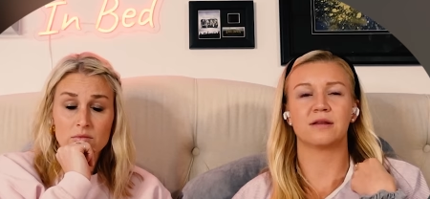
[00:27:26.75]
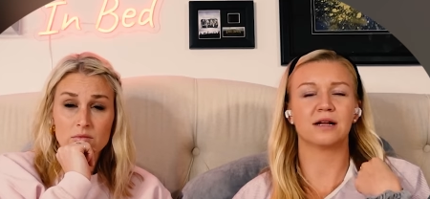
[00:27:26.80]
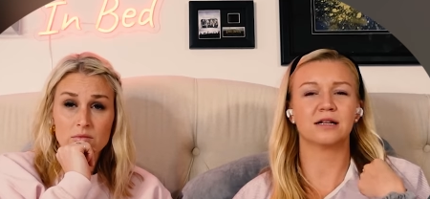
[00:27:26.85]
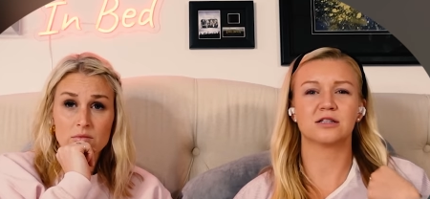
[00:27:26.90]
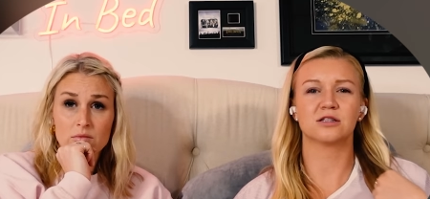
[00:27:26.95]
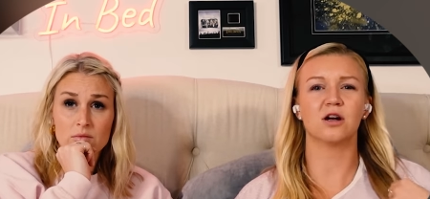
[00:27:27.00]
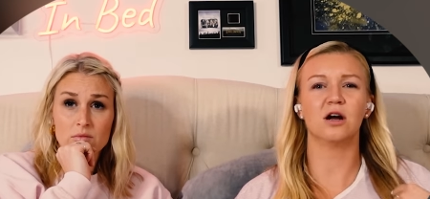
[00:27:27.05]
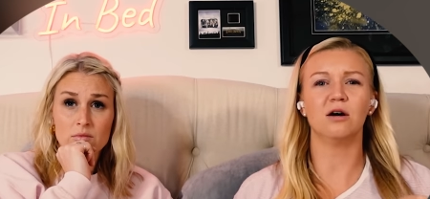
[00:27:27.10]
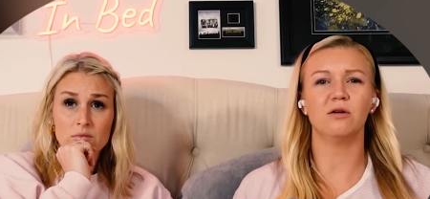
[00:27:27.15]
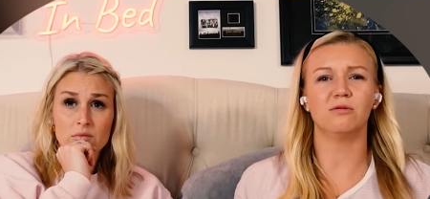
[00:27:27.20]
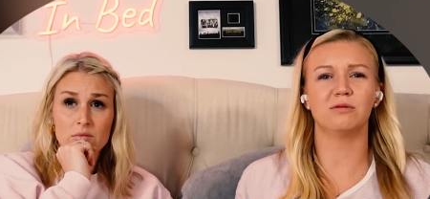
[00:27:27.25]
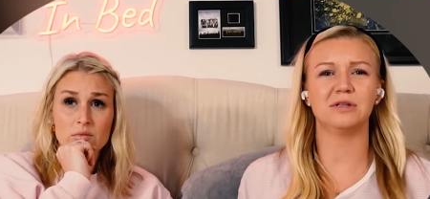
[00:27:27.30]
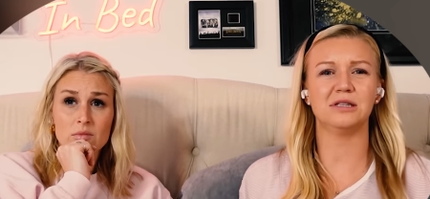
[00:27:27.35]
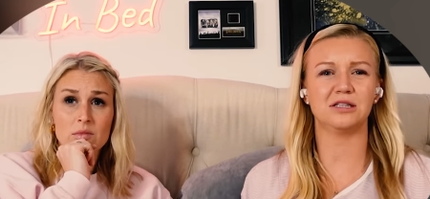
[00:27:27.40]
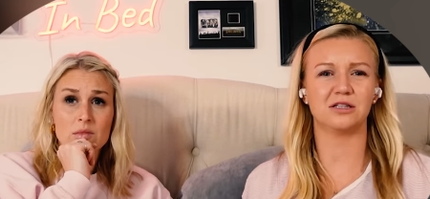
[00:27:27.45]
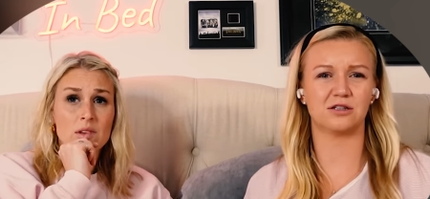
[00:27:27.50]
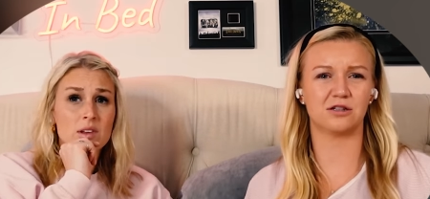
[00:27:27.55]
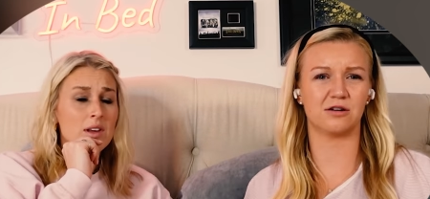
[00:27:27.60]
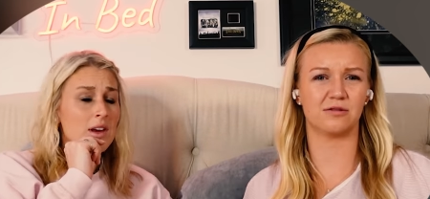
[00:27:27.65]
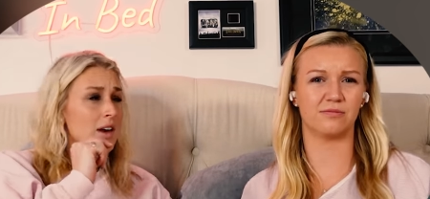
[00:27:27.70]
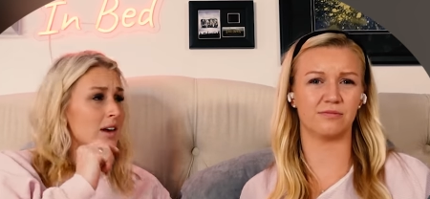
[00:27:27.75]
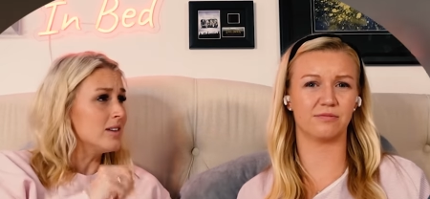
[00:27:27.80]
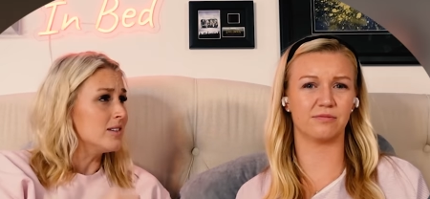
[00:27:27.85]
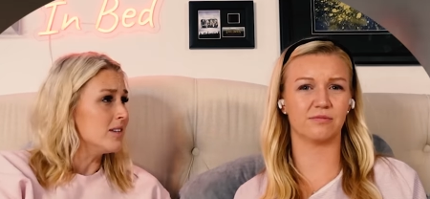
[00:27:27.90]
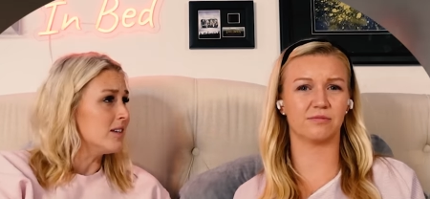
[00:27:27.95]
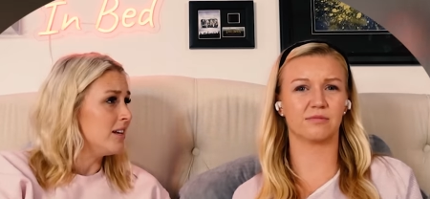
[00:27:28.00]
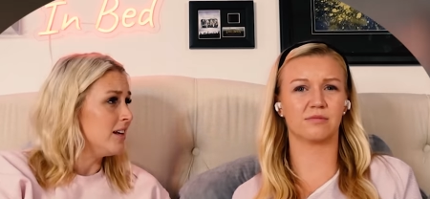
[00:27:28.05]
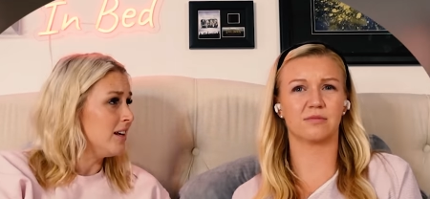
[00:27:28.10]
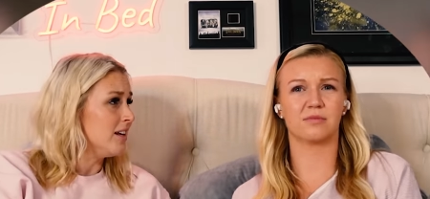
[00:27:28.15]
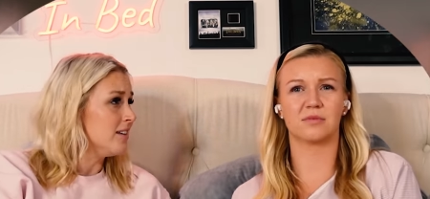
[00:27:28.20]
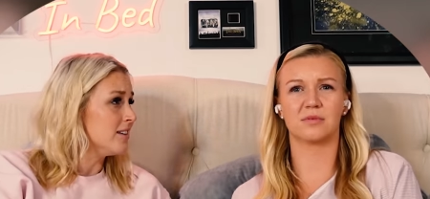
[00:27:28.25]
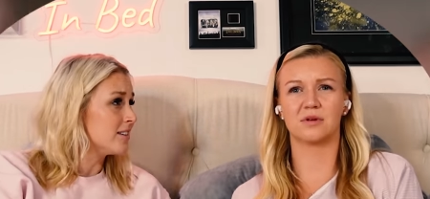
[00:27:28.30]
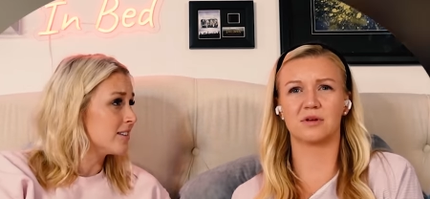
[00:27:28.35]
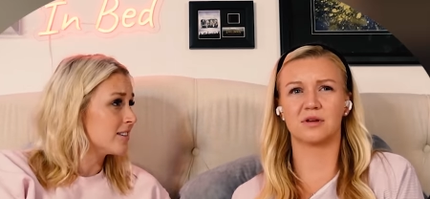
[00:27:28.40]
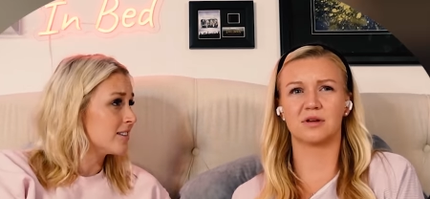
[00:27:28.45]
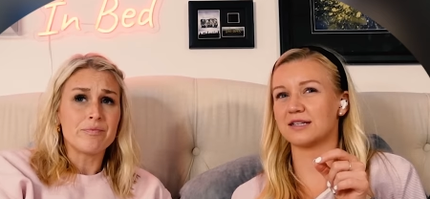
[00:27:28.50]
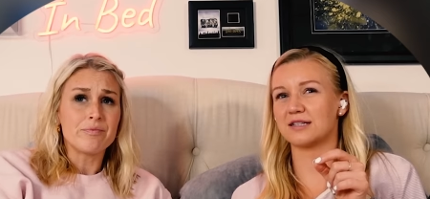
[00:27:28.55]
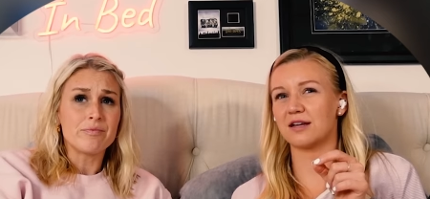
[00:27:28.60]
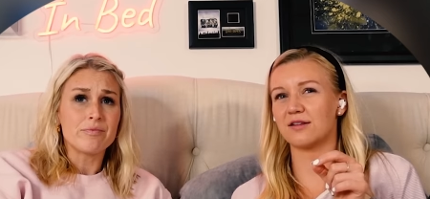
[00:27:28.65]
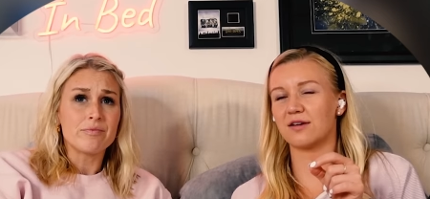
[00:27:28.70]
Speaker 1: That's not Wistrom. Yes, it
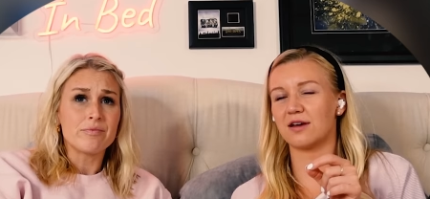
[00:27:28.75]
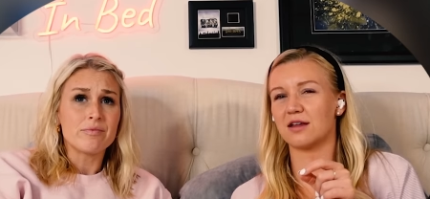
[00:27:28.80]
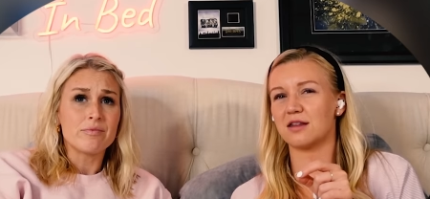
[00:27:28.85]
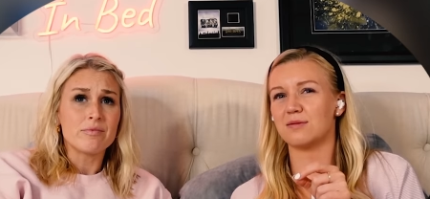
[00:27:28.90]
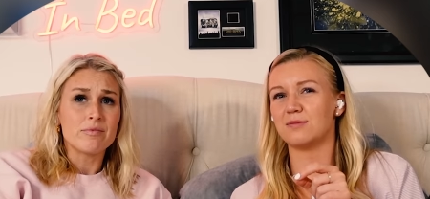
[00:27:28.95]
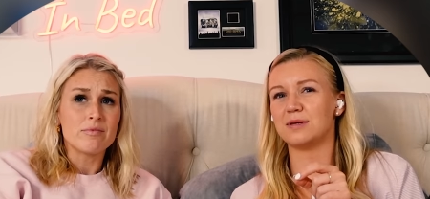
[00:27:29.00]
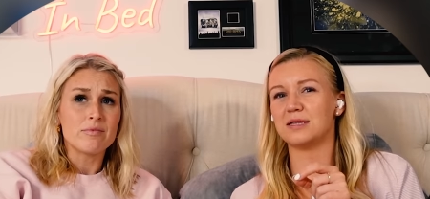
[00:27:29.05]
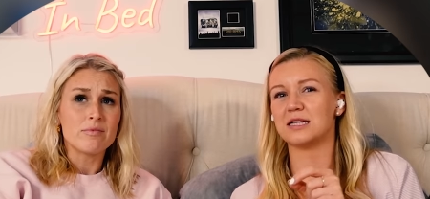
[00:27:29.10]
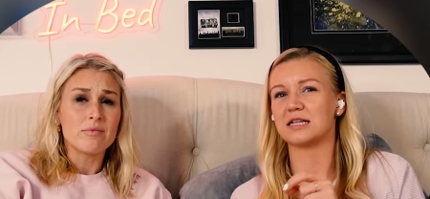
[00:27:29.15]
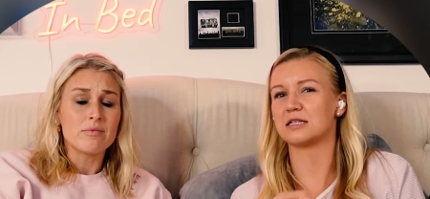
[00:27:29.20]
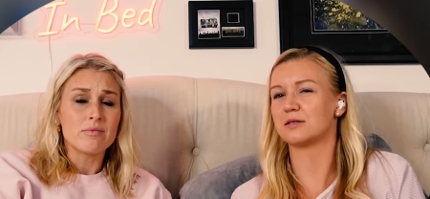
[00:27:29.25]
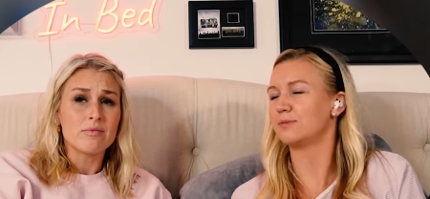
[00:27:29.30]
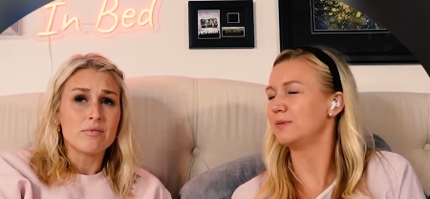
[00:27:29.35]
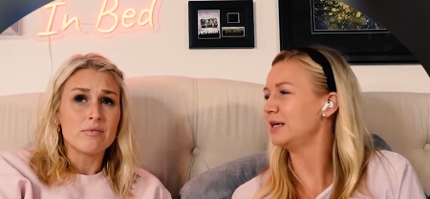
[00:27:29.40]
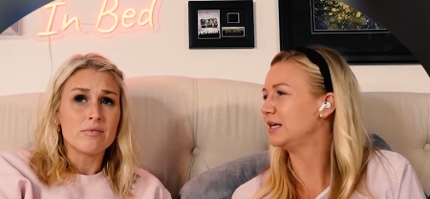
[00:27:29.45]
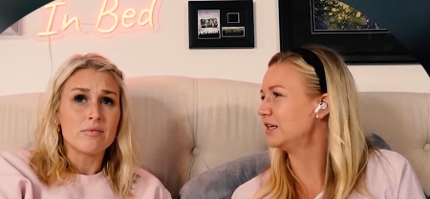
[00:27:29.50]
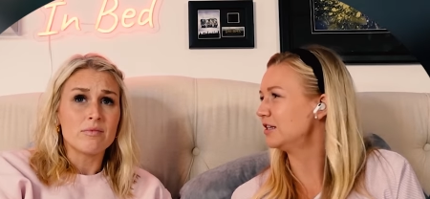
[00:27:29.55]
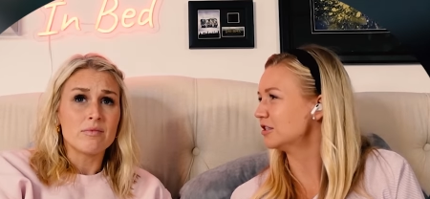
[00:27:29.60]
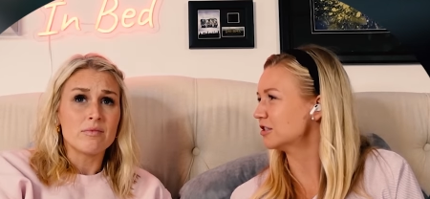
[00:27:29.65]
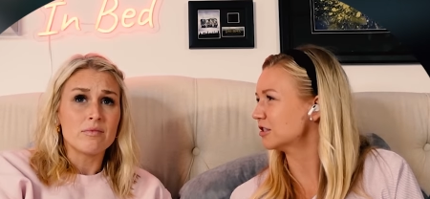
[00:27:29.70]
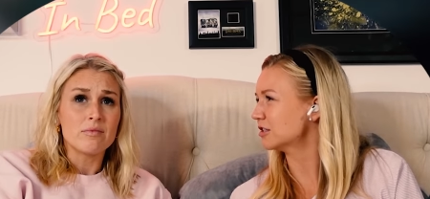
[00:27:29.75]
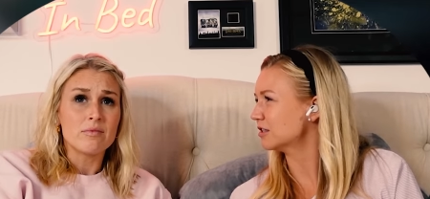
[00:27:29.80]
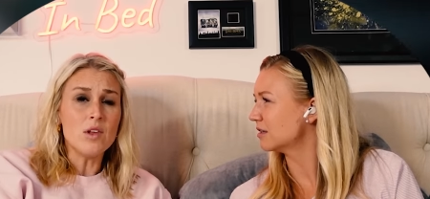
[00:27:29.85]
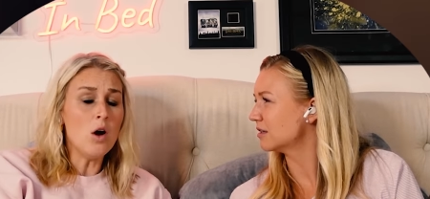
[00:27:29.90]
is! That's not the guy that made the speech.